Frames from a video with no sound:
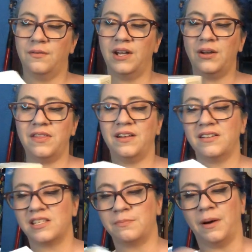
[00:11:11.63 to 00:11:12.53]
Why do I think
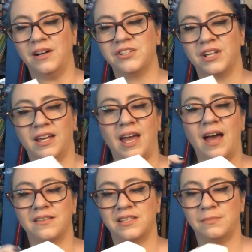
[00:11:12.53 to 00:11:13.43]
this is Boschia?
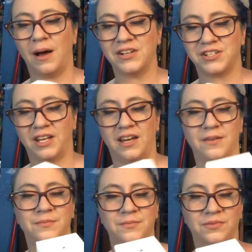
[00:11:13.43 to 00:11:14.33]
Yeah, this is
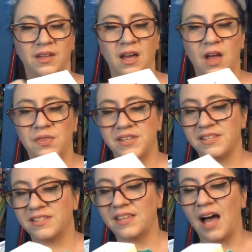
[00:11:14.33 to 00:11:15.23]
Boschia. This
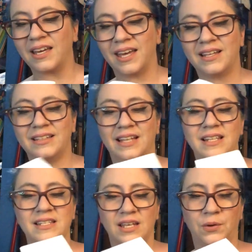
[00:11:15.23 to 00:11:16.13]
is Sake
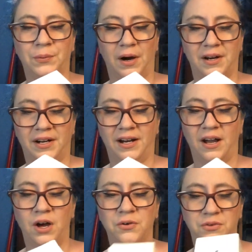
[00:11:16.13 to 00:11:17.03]
Cleansing
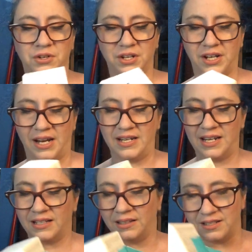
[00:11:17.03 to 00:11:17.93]
Water. Oh good, I
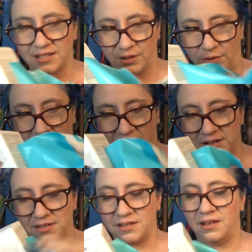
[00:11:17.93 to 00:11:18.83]
need cleansing
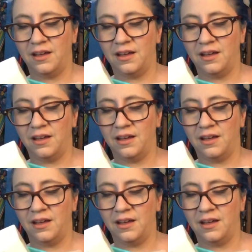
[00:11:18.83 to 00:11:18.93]
waters.